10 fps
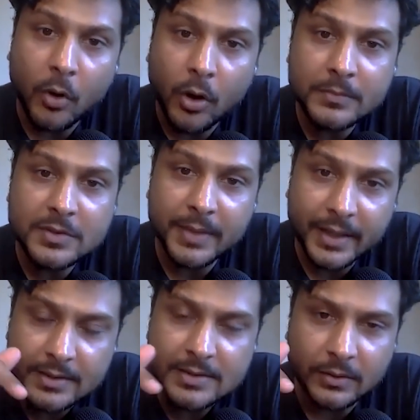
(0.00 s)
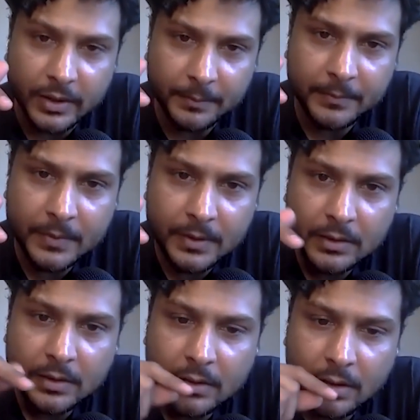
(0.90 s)
mom's maiden surname. Right,
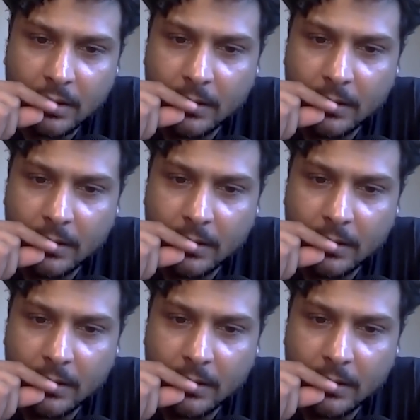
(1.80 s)
right.